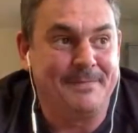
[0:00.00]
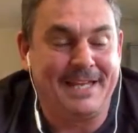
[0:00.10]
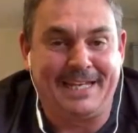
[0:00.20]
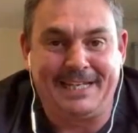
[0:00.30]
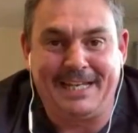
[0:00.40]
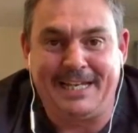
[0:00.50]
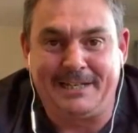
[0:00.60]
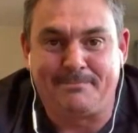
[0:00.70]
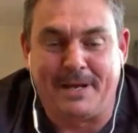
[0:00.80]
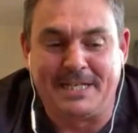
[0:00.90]

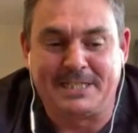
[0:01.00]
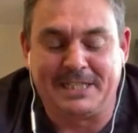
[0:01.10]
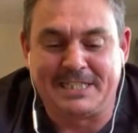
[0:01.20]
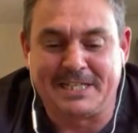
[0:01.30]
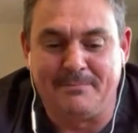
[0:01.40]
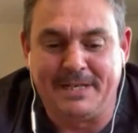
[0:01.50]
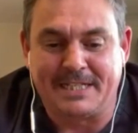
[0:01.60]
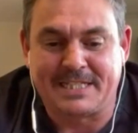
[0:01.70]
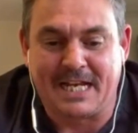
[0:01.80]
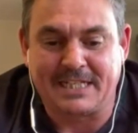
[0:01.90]
He basically sent me a
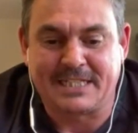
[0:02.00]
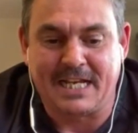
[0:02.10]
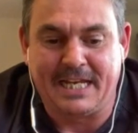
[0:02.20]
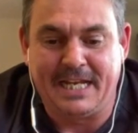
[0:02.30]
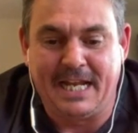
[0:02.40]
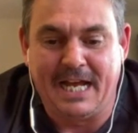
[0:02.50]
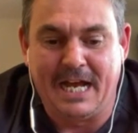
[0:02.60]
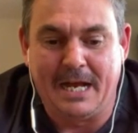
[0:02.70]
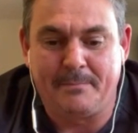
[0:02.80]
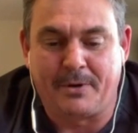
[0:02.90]
text saying
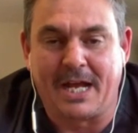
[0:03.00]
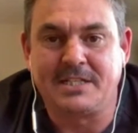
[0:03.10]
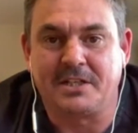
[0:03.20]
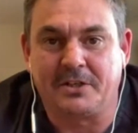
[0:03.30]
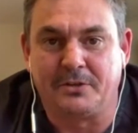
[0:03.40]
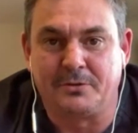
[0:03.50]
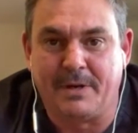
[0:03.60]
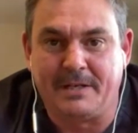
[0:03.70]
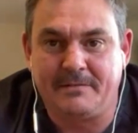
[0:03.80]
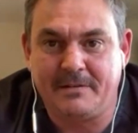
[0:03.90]
Bryson
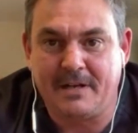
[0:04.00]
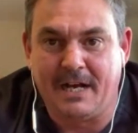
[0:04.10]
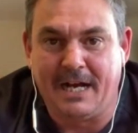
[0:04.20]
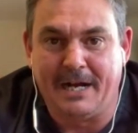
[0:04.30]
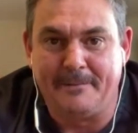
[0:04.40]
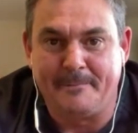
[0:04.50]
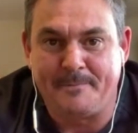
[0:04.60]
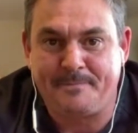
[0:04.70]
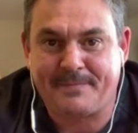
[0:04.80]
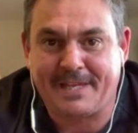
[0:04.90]
Goodwin
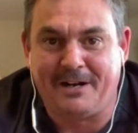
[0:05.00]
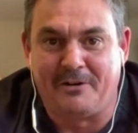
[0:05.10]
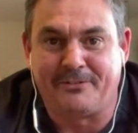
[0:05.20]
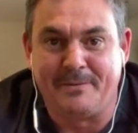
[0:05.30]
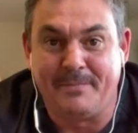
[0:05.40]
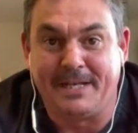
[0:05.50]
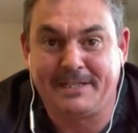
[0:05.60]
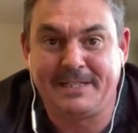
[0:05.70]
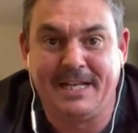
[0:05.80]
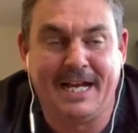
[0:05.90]
offering me
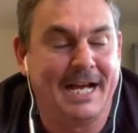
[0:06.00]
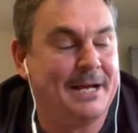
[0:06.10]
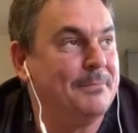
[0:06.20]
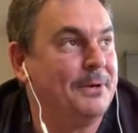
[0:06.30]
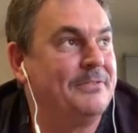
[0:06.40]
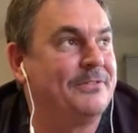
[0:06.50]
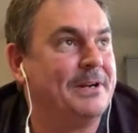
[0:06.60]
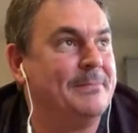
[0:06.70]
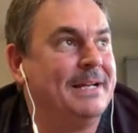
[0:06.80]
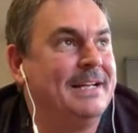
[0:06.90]
money for
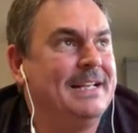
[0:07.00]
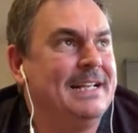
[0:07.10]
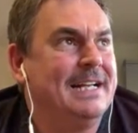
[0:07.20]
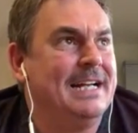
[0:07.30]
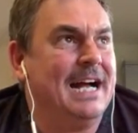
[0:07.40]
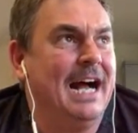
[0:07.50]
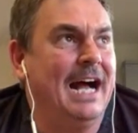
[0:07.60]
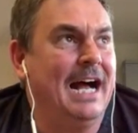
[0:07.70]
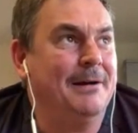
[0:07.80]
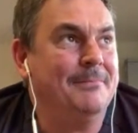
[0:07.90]
him.
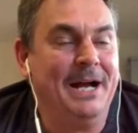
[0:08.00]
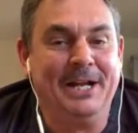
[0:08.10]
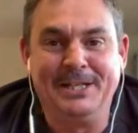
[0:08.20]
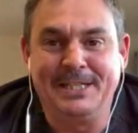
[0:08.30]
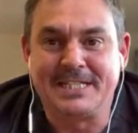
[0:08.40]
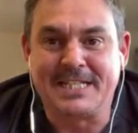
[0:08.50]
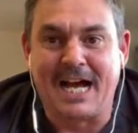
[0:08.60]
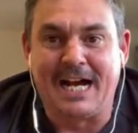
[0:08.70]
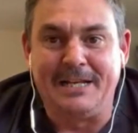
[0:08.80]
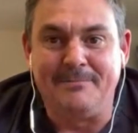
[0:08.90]
And at the
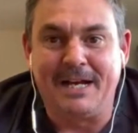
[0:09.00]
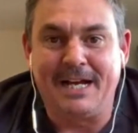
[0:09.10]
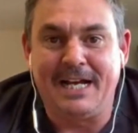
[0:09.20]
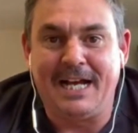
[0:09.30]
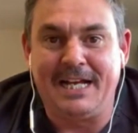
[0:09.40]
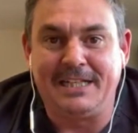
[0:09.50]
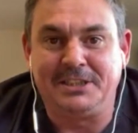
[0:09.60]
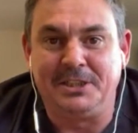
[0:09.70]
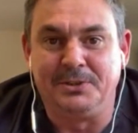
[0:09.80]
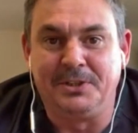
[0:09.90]
time,
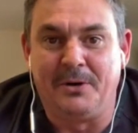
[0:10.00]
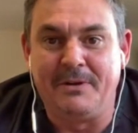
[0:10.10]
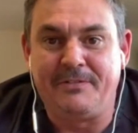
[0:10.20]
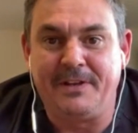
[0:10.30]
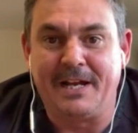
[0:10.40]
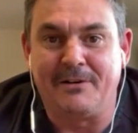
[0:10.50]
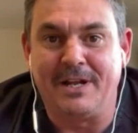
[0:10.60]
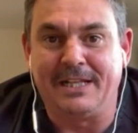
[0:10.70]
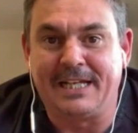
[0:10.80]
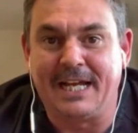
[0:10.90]
as you'll know, if you get
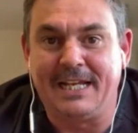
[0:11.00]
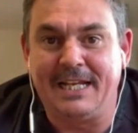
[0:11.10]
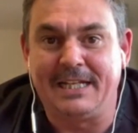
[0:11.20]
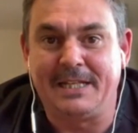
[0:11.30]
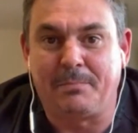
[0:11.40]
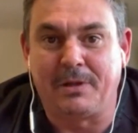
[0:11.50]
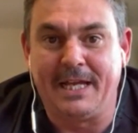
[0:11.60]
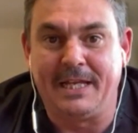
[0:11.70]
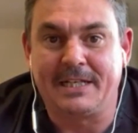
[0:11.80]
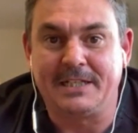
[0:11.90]
relegated, the
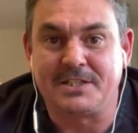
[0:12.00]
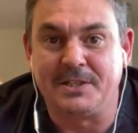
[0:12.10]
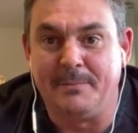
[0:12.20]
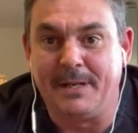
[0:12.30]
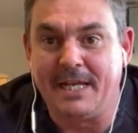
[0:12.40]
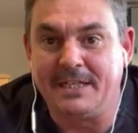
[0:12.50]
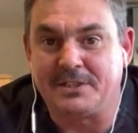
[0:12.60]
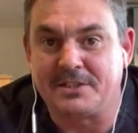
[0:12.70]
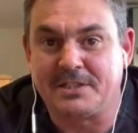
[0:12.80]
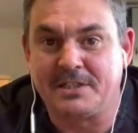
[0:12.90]
player can terminate
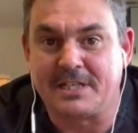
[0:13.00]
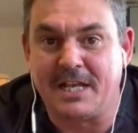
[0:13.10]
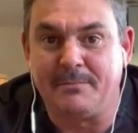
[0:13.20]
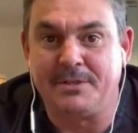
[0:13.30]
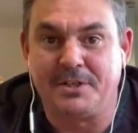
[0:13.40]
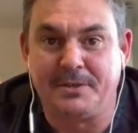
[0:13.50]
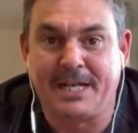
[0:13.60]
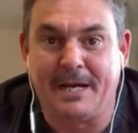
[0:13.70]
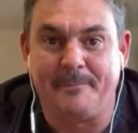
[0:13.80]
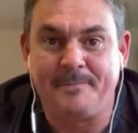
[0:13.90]
just the same as you
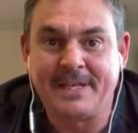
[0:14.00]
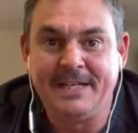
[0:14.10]
can.